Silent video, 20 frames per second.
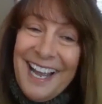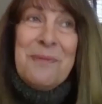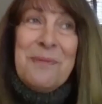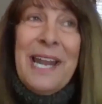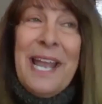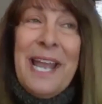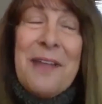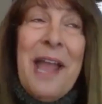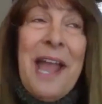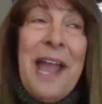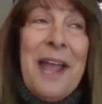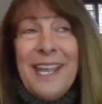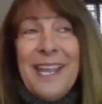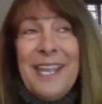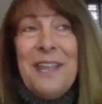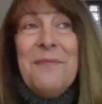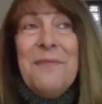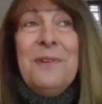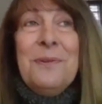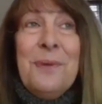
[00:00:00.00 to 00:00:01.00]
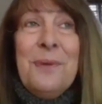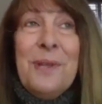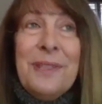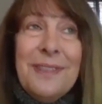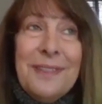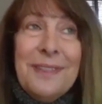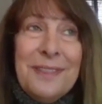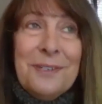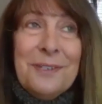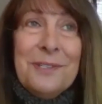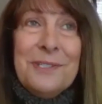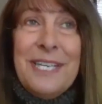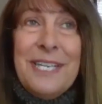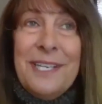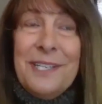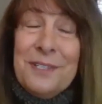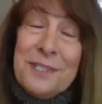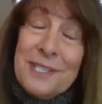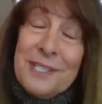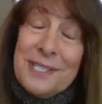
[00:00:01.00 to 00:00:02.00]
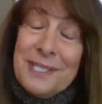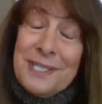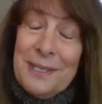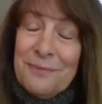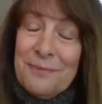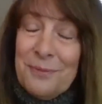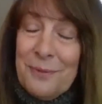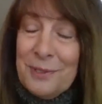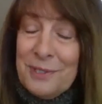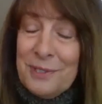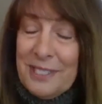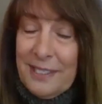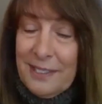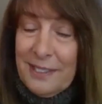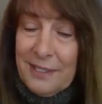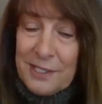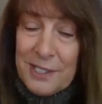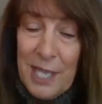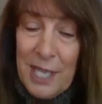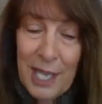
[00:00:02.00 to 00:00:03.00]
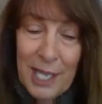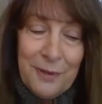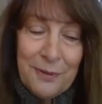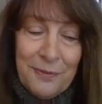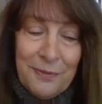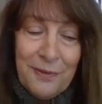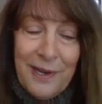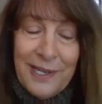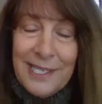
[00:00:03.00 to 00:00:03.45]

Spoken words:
But I even with 13ers and some 14ers, you'd